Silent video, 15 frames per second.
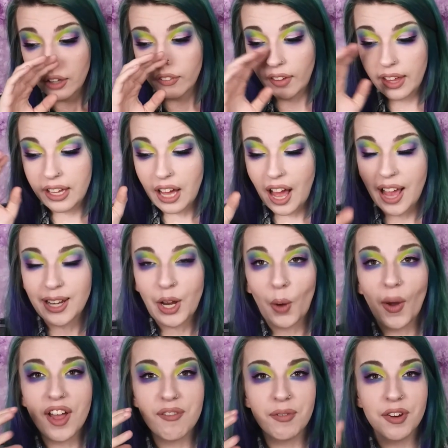like I know
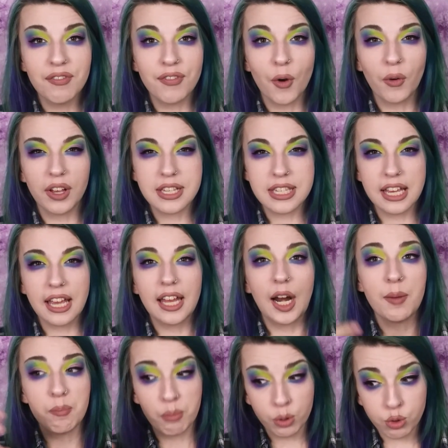I've been focusing and
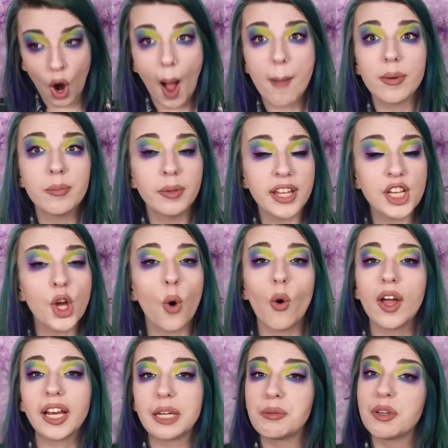I'm probably
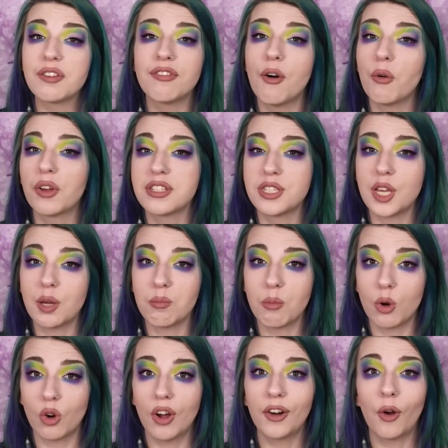going to be focusing
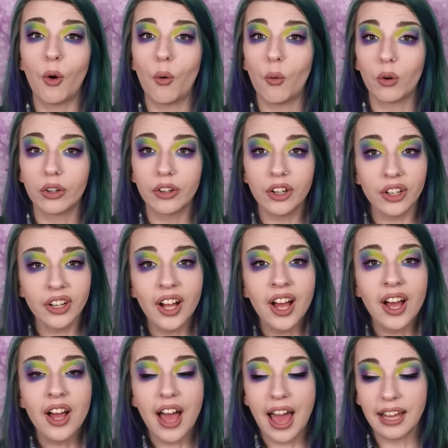more on horror
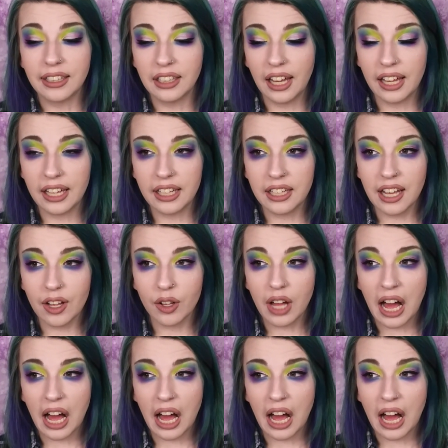and like